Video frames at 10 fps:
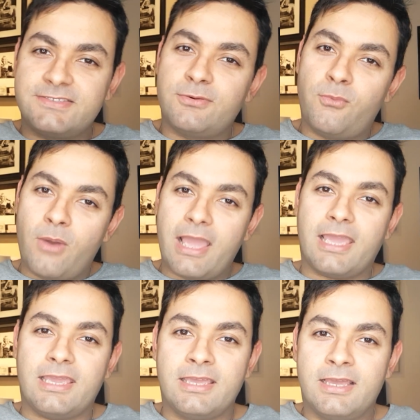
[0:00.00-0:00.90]
is a
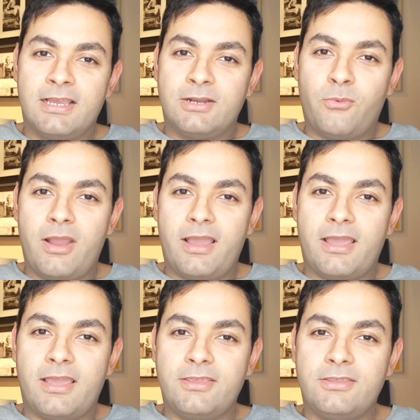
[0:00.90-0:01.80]
way
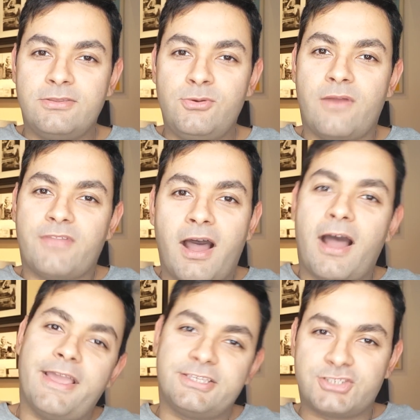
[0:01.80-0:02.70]
where you have the
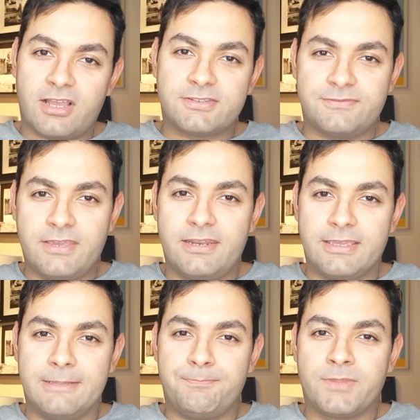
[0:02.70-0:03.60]
highest chance of getting
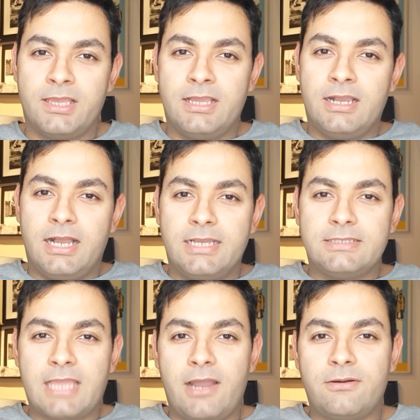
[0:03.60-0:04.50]
in.
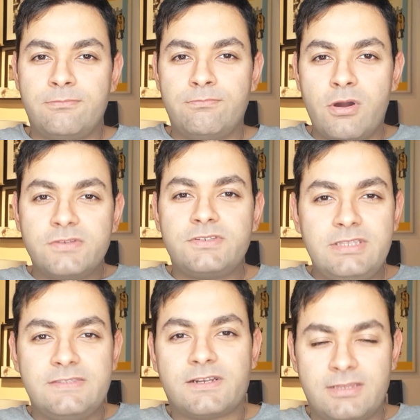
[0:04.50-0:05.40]
Now most of
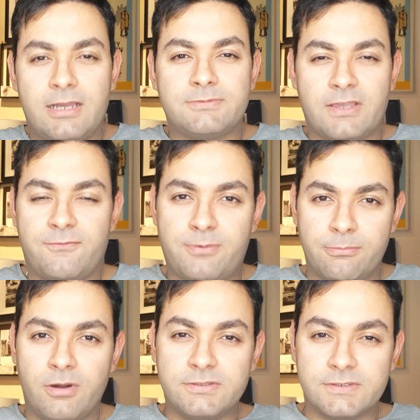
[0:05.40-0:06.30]
these clubs have
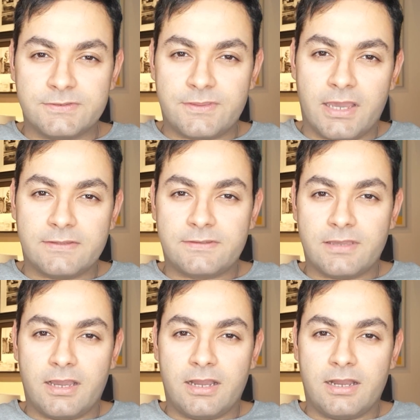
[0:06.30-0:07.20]
promoters that
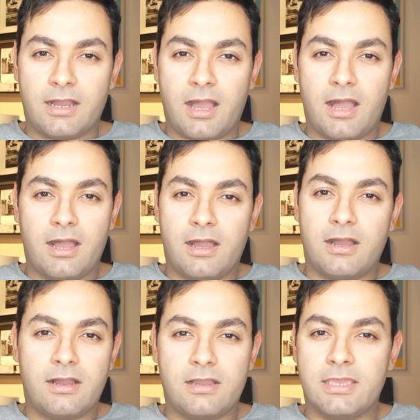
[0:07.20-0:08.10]

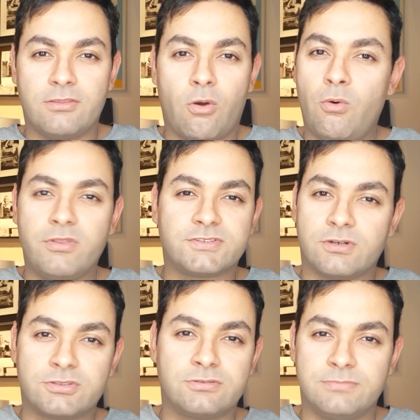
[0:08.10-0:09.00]
are in all the
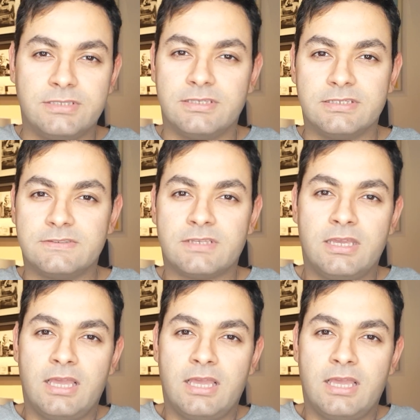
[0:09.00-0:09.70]
social medias.